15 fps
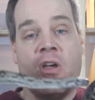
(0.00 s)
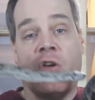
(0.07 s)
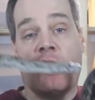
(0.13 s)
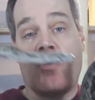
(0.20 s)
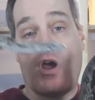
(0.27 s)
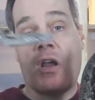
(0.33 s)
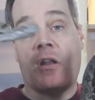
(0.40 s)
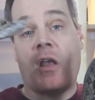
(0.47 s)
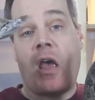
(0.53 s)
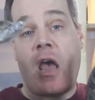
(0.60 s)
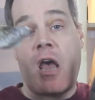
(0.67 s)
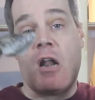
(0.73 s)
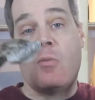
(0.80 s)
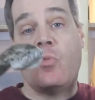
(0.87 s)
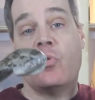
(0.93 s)
Great
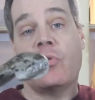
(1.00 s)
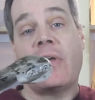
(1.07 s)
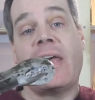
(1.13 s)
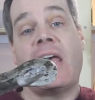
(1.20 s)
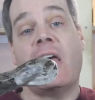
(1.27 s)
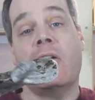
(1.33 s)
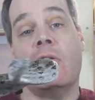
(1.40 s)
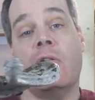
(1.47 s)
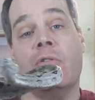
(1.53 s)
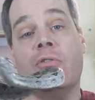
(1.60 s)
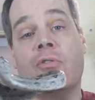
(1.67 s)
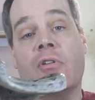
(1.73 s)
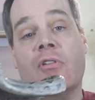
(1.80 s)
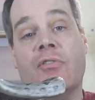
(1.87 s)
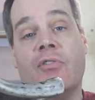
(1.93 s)
animal to handle.
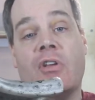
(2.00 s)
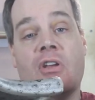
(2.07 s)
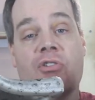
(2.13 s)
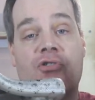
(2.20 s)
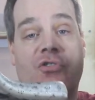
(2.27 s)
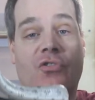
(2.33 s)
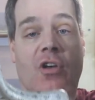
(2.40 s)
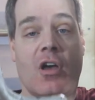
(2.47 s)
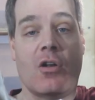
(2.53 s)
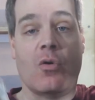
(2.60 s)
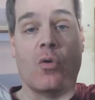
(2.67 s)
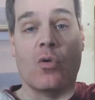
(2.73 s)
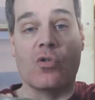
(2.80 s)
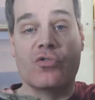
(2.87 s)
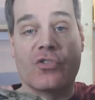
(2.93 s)
You can see he just kind of
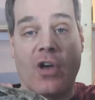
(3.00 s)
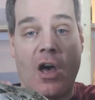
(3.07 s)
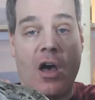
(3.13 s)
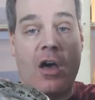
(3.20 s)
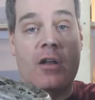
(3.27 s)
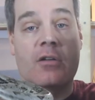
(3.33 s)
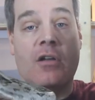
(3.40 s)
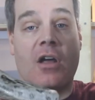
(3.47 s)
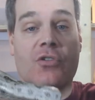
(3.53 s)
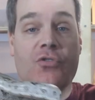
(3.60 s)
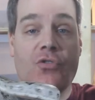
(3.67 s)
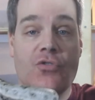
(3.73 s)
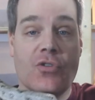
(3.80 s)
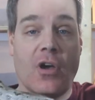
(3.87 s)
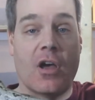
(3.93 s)
holds on, not
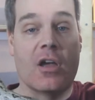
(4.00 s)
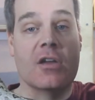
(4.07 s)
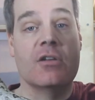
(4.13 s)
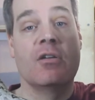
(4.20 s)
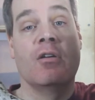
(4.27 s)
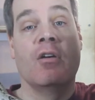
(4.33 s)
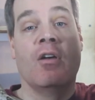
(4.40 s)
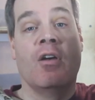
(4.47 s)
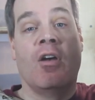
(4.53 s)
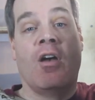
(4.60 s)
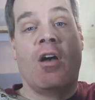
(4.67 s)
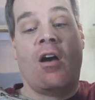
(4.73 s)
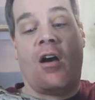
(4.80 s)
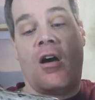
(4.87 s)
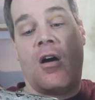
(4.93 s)
too tight.
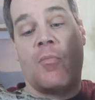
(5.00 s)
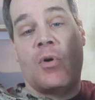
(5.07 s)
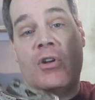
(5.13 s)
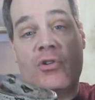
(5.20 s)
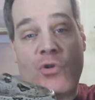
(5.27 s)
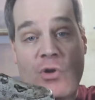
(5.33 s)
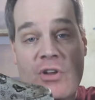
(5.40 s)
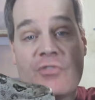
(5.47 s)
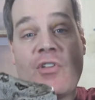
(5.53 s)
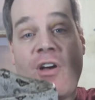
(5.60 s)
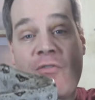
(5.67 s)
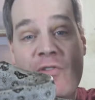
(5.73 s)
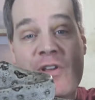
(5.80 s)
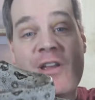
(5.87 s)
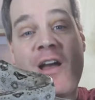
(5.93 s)
But you know, he's
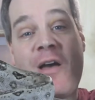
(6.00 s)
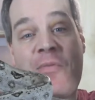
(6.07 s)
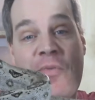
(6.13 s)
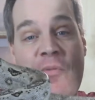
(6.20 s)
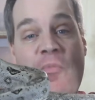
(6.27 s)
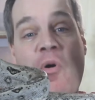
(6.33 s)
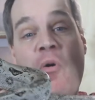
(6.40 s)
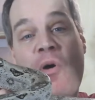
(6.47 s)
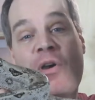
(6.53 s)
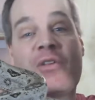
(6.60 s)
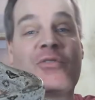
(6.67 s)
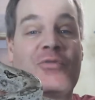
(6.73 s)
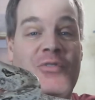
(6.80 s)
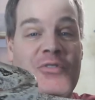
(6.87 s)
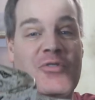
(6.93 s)
definitely got the boa
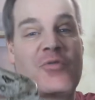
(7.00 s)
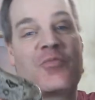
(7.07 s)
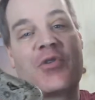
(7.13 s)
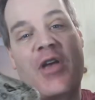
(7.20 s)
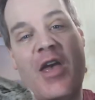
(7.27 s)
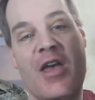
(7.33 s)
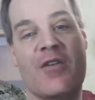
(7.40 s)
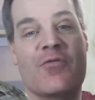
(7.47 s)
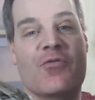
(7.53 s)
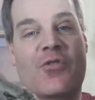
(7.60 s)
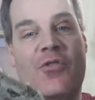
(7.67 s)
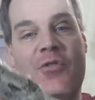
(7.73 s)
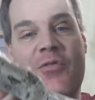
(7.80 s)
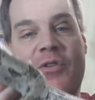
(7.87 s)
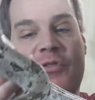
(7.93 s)
constrictor
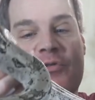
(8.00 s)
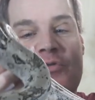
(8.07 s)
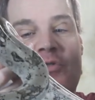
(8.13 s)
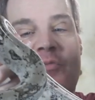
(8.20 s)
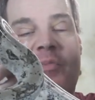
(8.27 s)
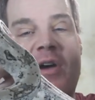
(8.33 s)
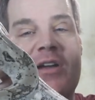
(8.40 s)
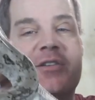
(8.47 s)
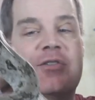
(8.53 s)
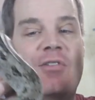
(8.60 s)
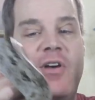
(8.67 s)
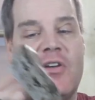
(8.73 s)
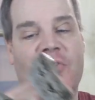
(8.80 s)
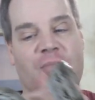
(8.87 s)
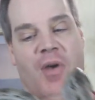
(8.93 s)
behavior in this little
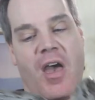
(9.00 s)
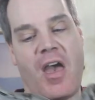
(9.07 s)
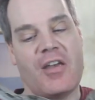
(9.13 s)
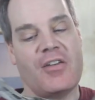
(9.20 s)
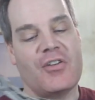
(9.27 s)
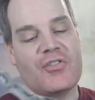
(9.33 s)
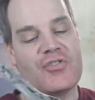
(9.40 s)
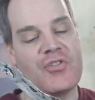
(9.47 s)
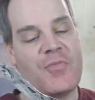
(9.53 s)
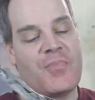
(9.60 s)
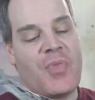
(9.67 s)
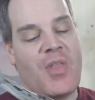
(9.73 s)
pint-sized package.